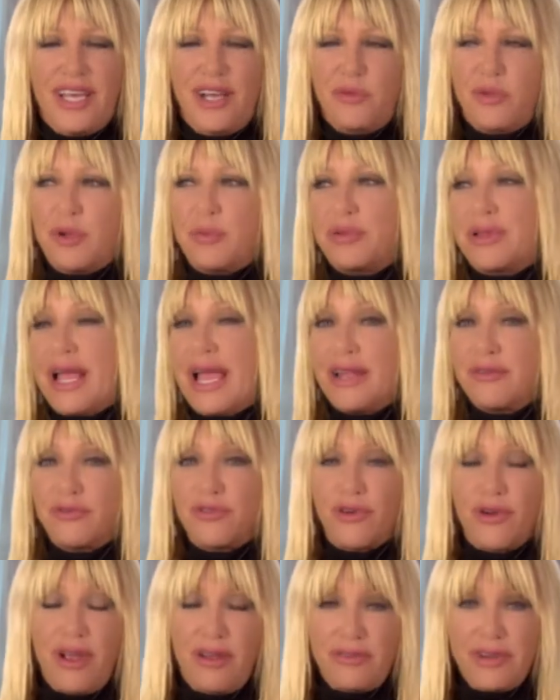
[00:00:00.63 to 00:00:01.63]
We plan
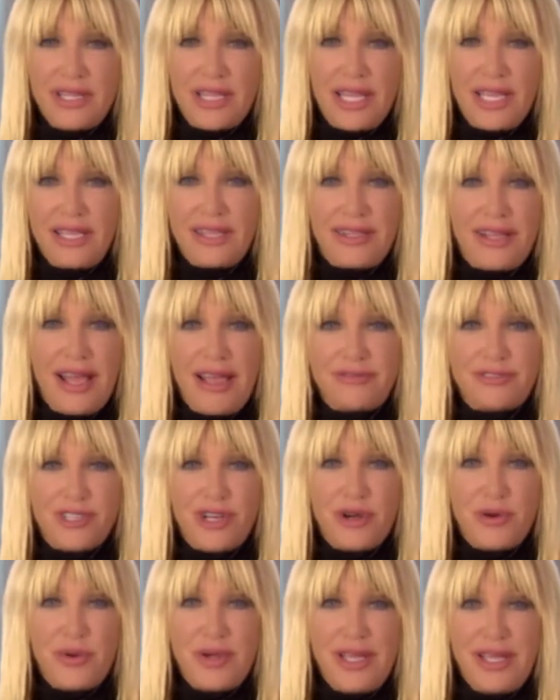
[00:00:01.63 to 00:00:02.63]
for everything in life,
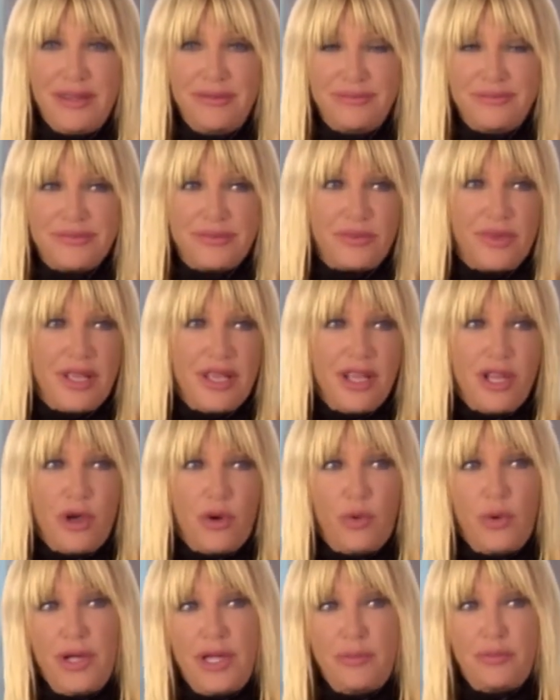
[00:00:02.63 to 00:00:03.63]
don't we?
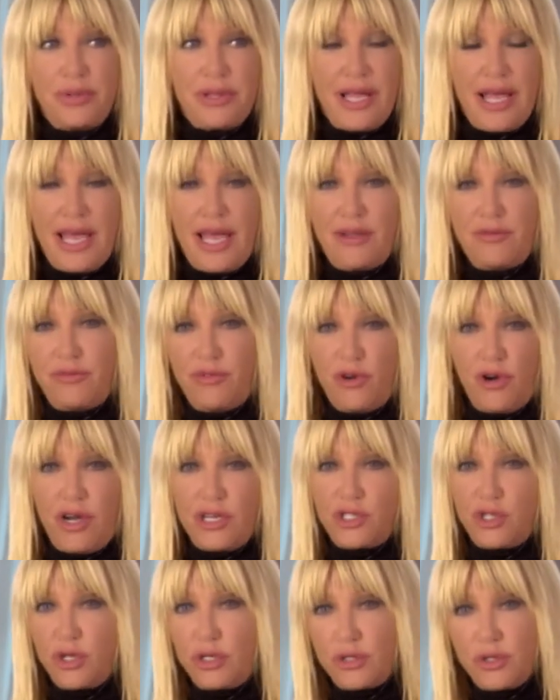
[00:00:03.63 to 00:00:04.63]
We plan for
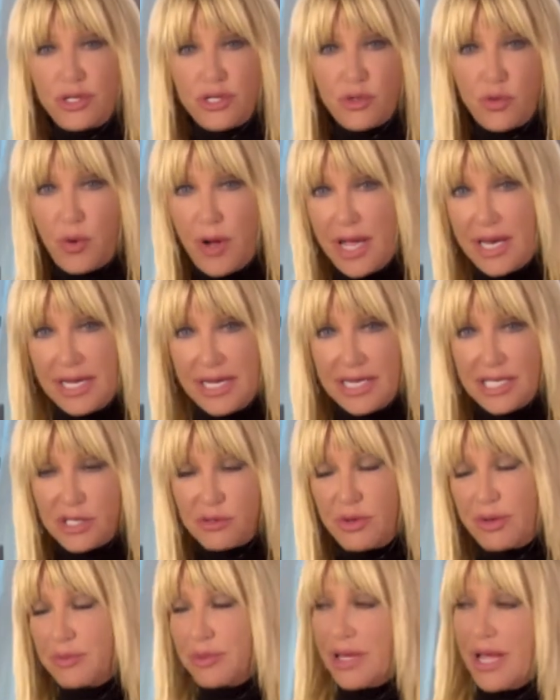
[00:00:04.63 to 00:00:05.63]
our children's
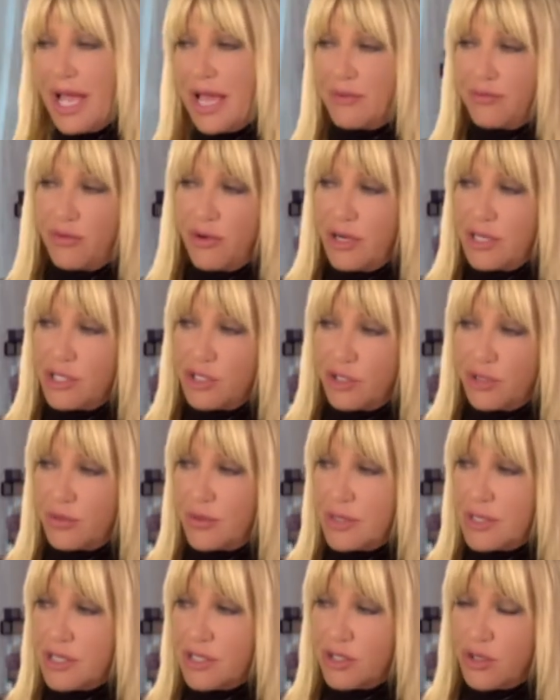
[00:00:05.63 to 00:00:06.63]
weddings, we plan for our
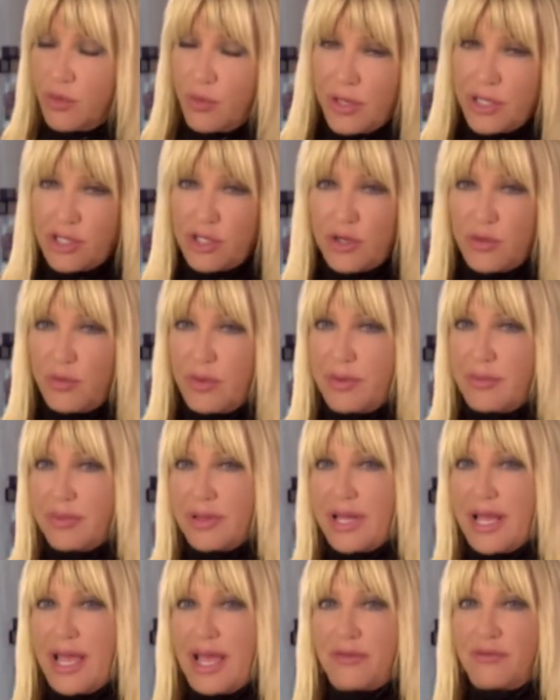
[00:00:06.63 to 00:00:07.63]
children's tuition, we
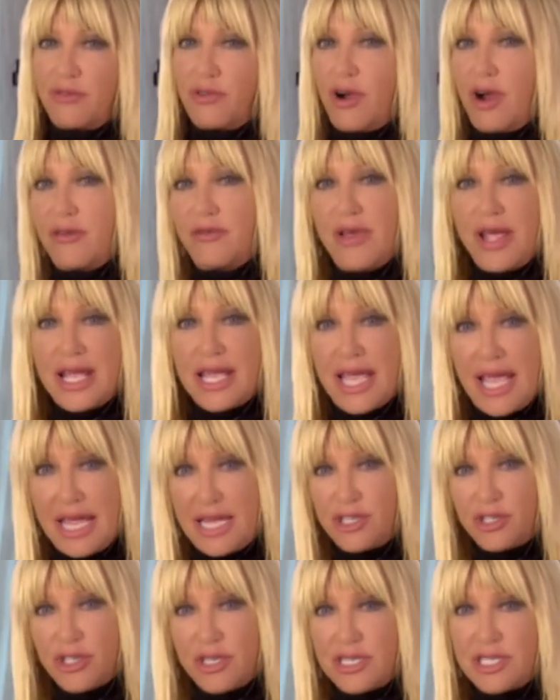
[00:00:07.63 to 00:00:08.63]
plan for our
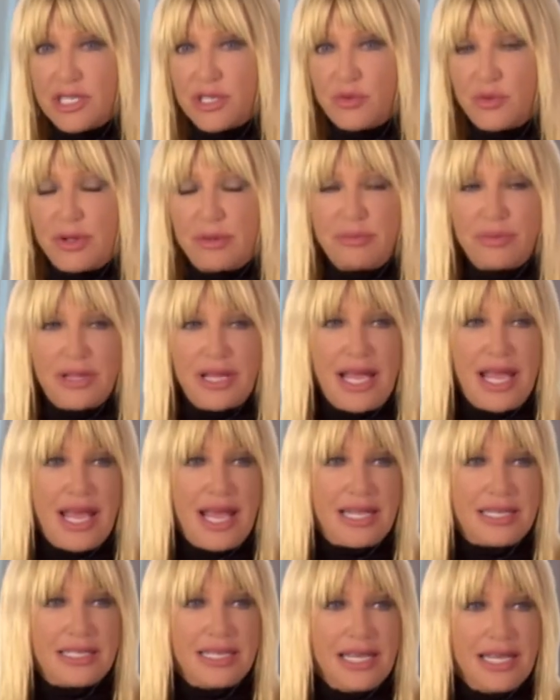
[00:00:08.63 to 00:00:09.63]
vacations, we
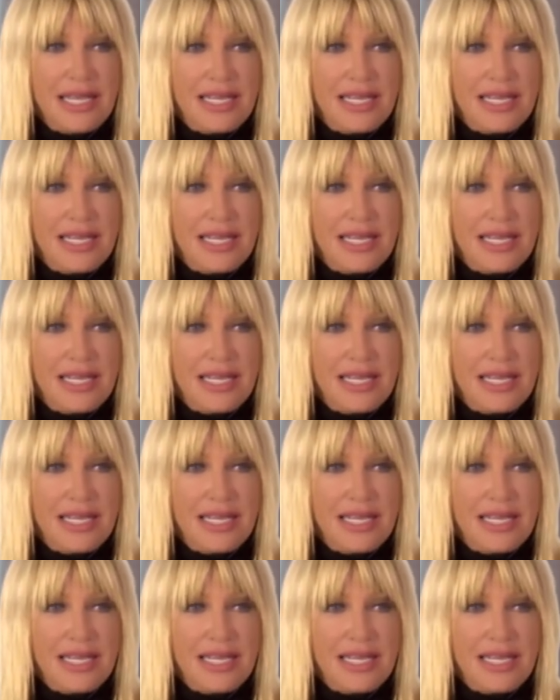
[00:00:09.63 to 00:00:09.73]
plan